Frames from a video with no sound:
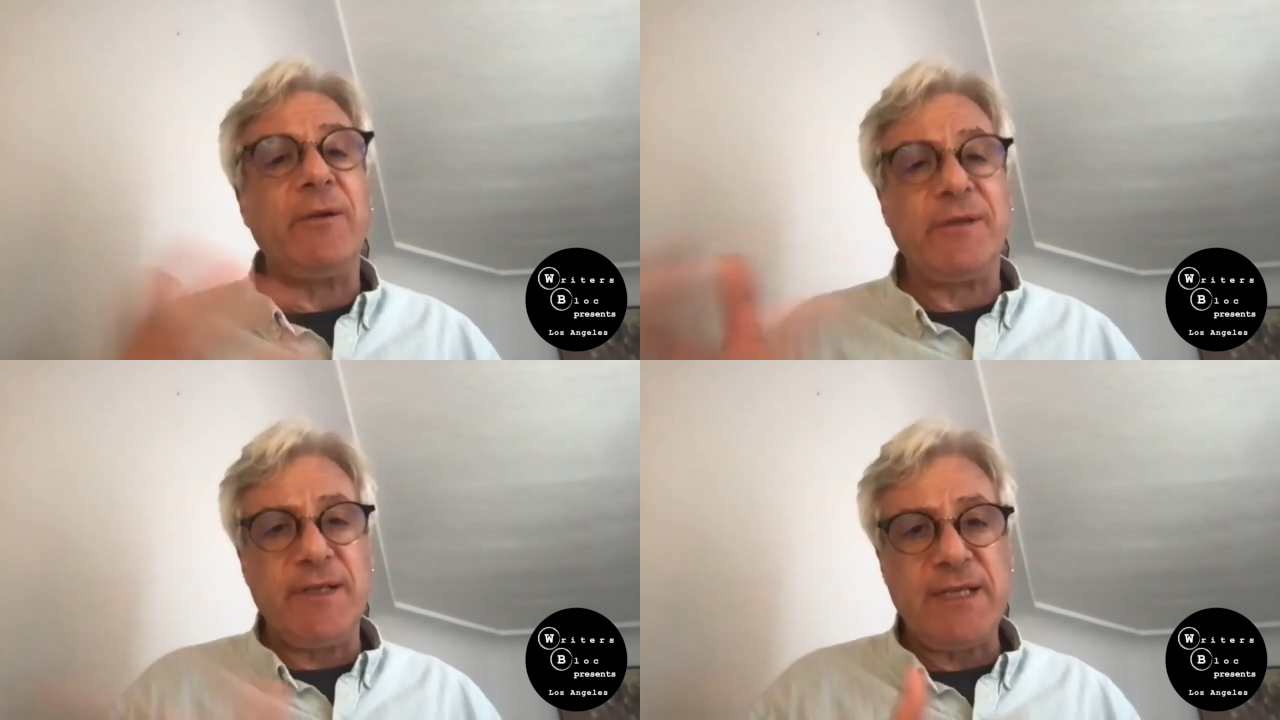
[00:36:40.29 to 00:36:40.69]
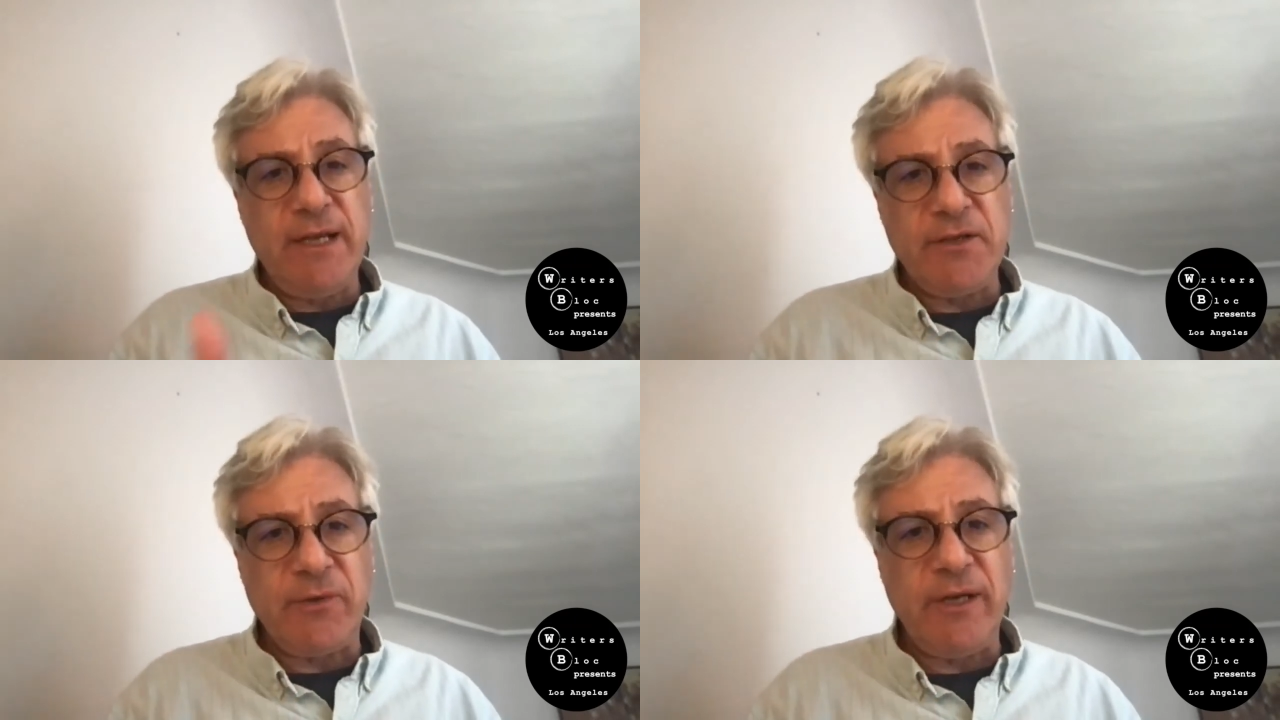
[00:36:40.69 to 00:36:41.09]
I was going to say
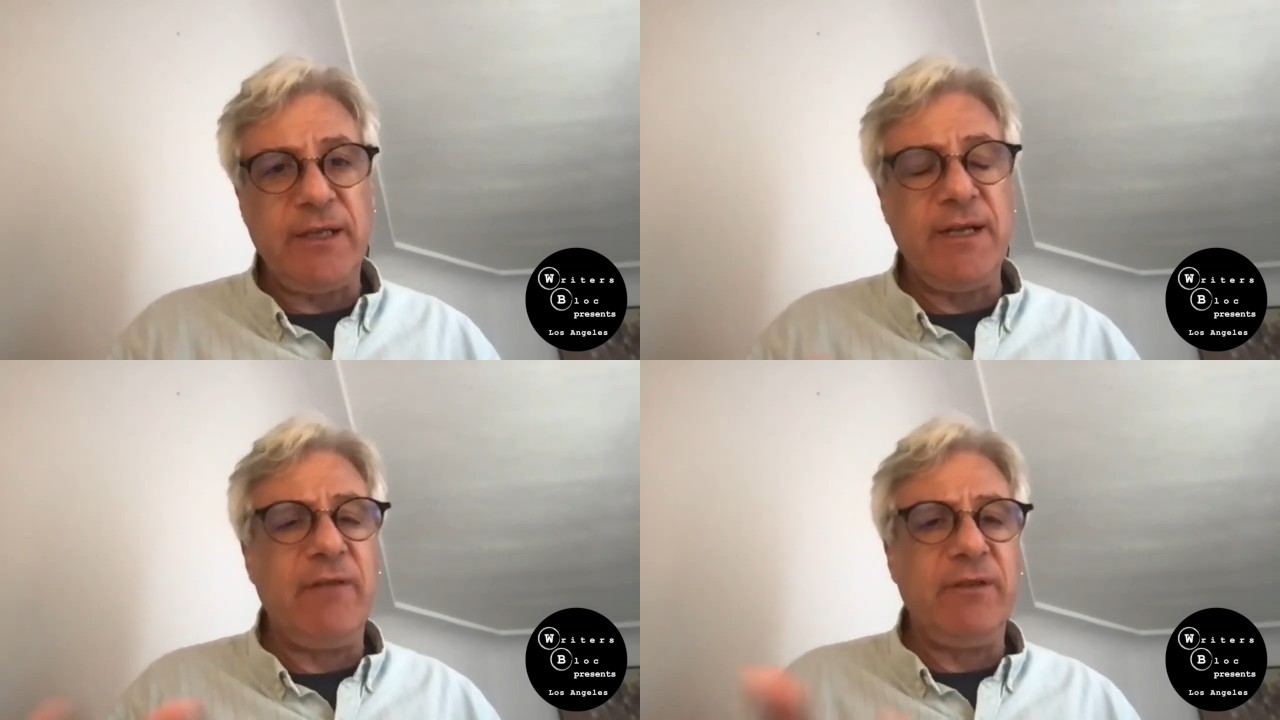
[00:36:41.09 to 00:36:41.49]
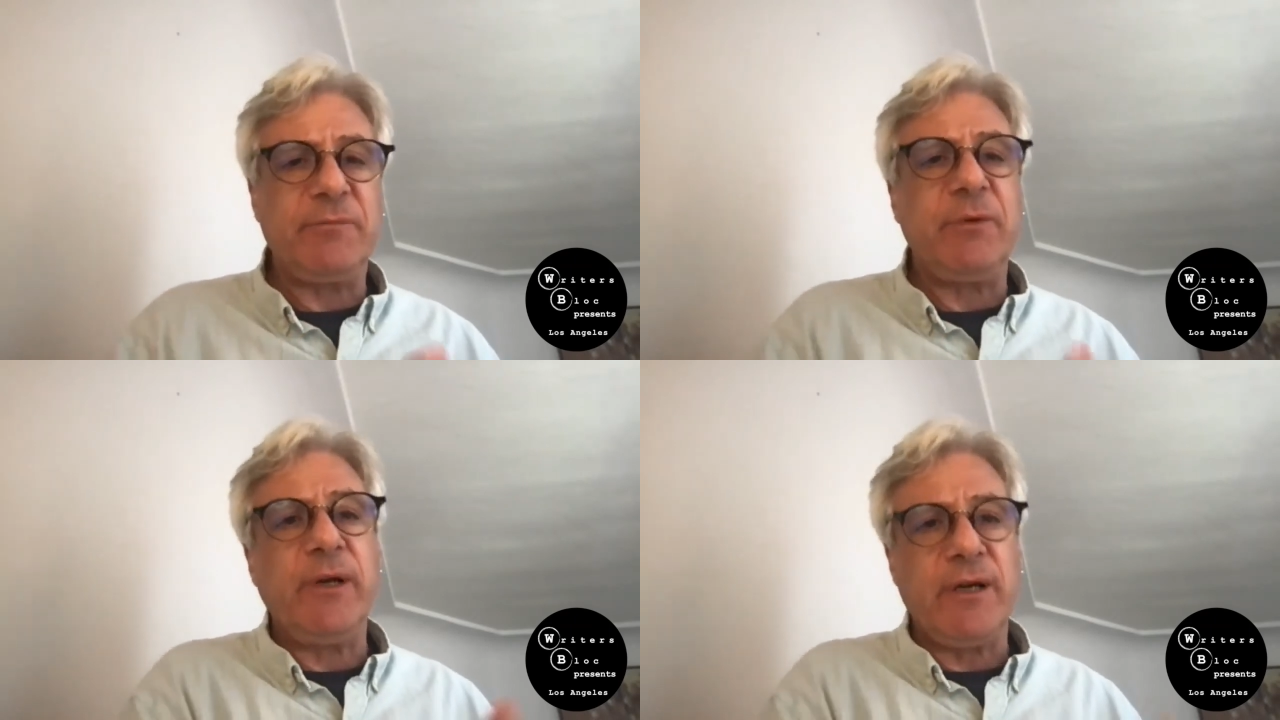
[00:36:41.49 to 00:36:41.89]
an Israeli
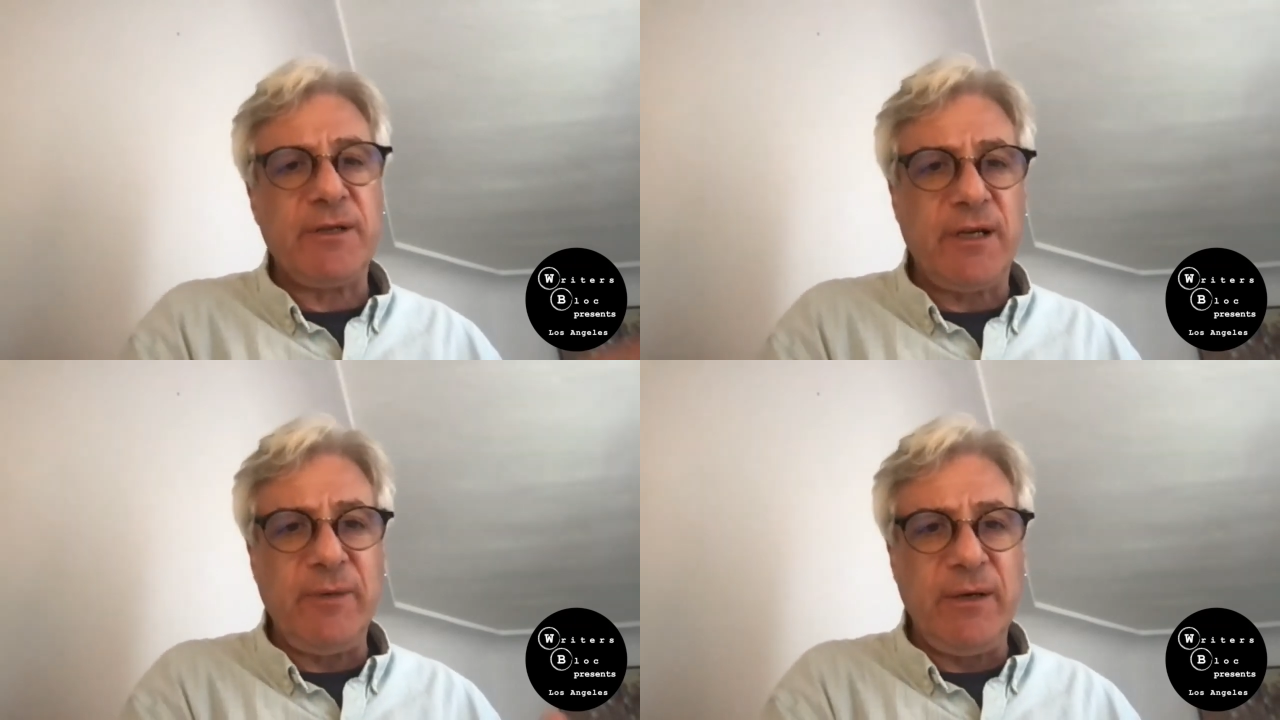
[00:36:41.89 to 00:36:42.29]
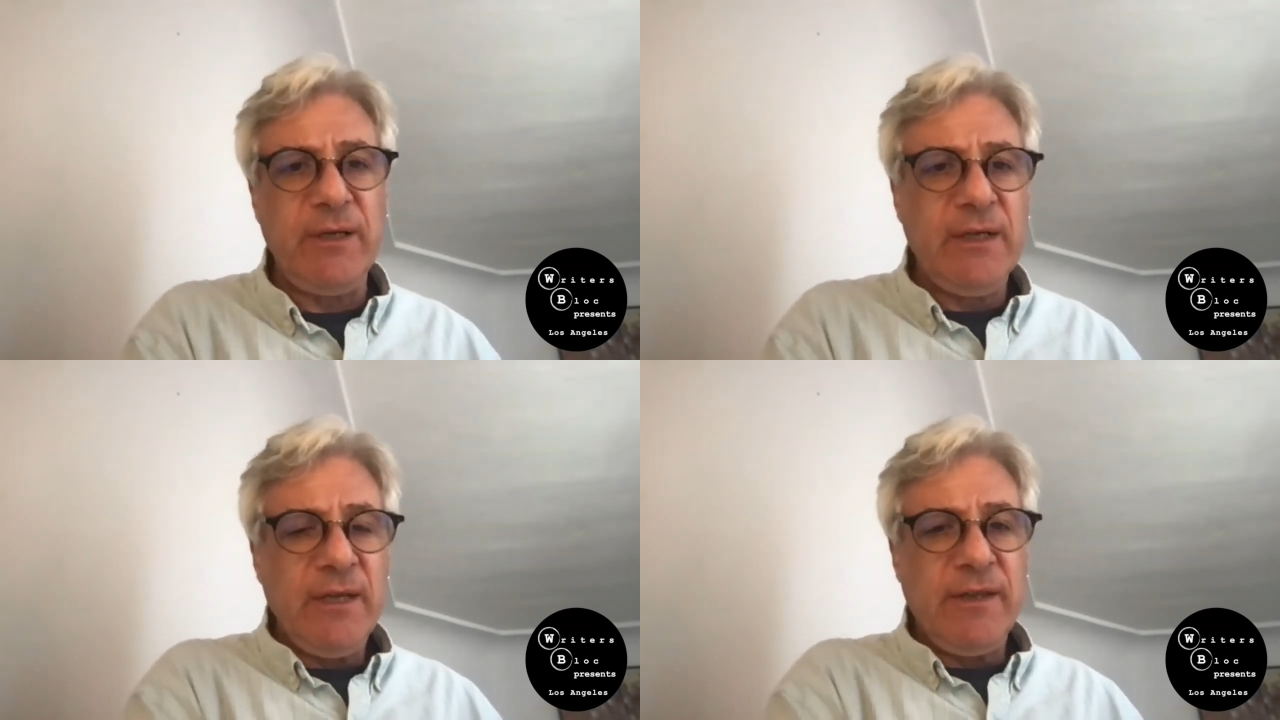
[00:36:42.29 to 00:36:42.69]
novelist, but we are talking
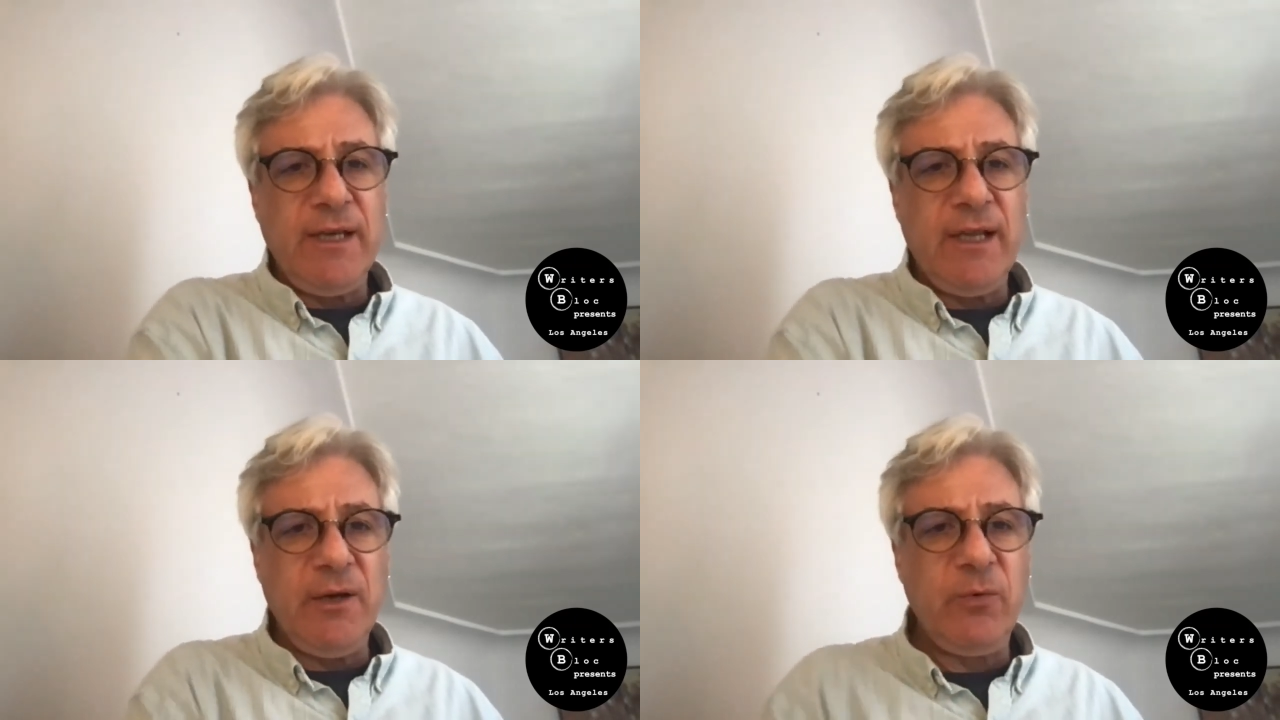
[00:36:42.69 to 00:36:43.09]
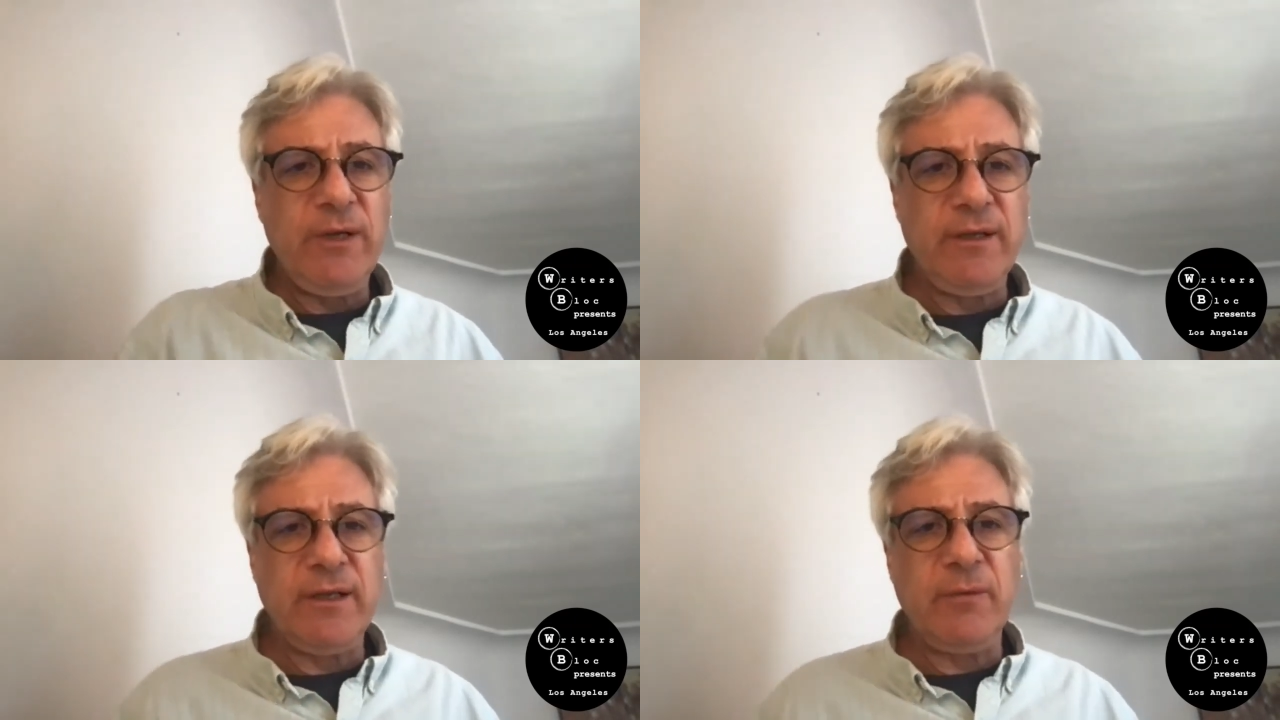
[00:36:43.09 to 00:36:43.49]
about The Yellow
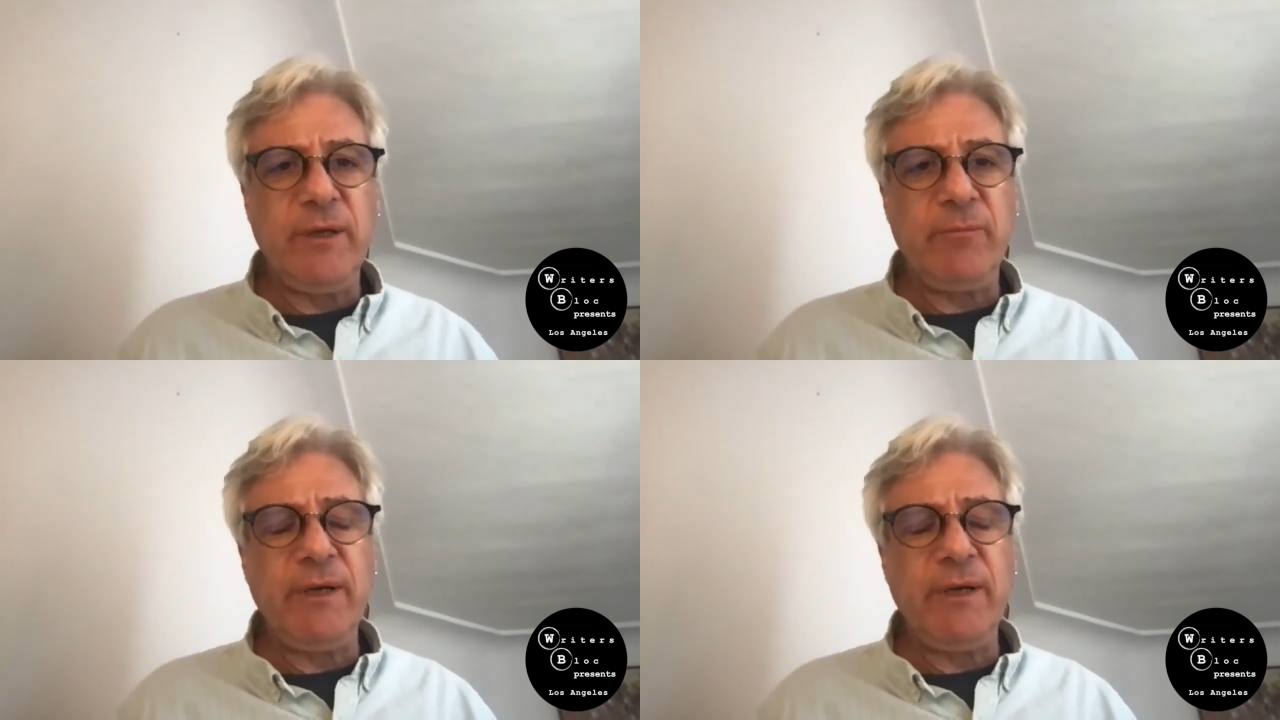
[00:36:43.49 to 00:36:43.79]
Wind a little bit.